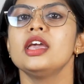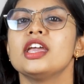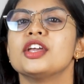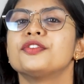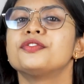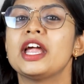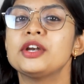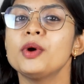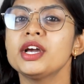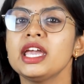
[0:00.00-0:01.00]
If
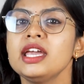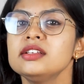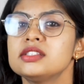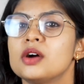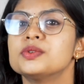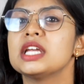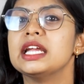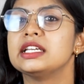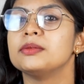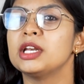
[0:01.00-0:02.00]
networking sounds
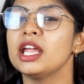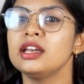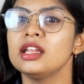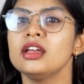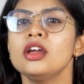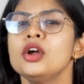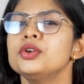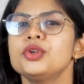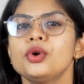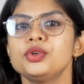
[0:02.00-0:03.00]
intimidating,
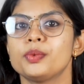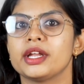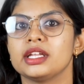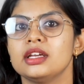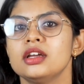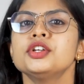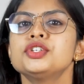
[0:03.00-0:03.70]
don't worry.